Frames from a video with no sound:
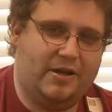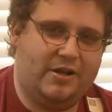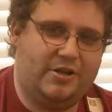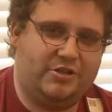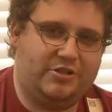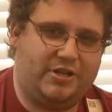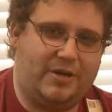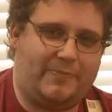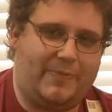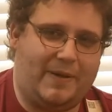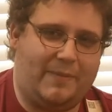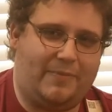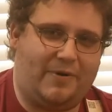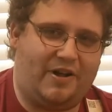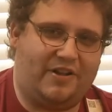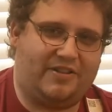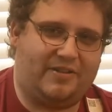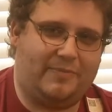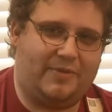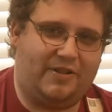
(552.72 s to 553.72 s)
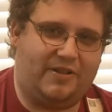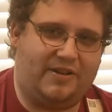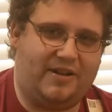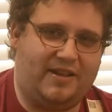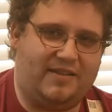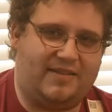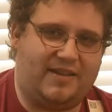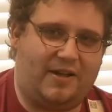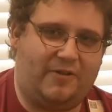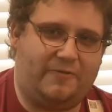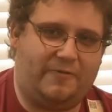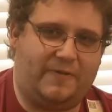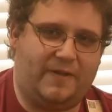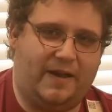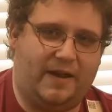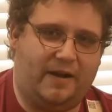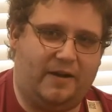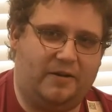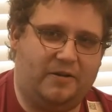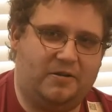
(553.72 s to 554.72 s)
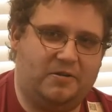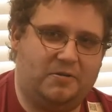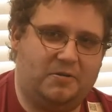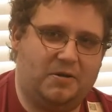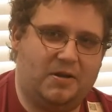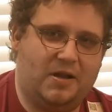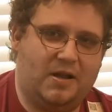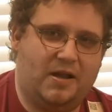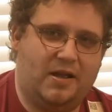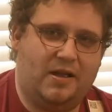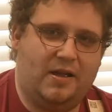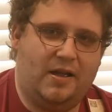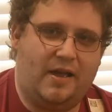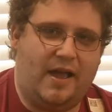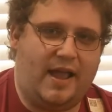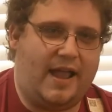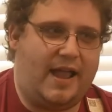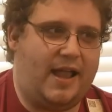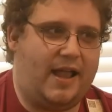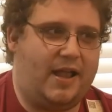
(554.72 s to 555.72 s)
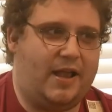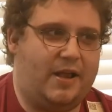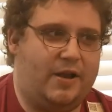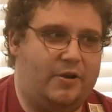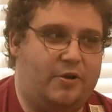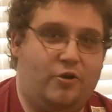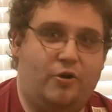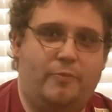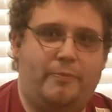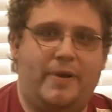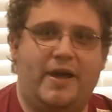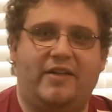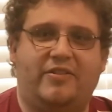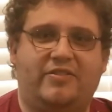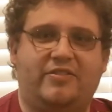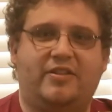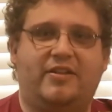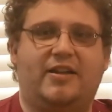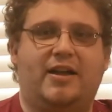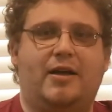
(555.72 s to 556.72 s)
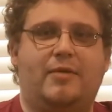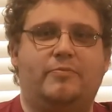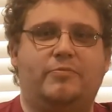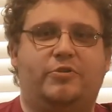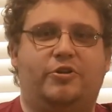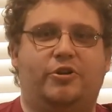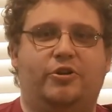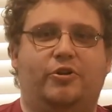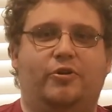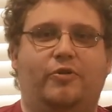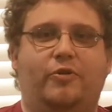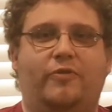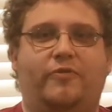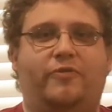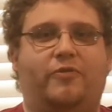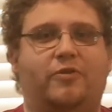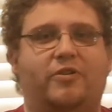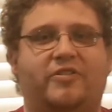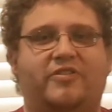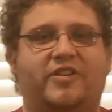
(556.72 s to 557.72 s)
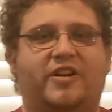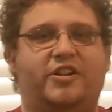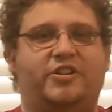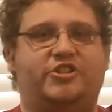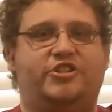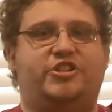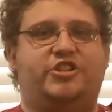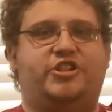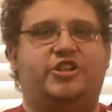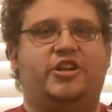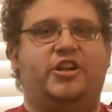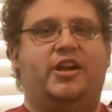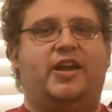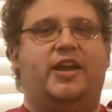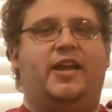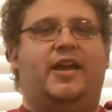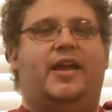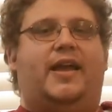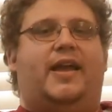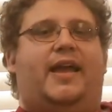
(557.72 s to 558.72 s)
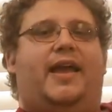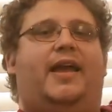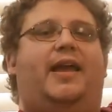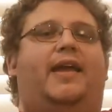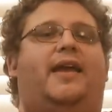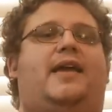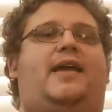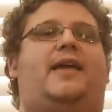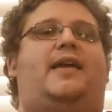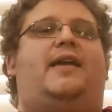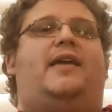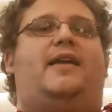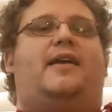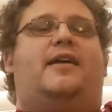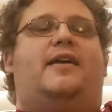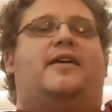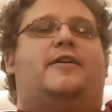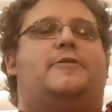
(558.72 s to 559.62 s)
shipping possibilities out there. And who best to come to for such a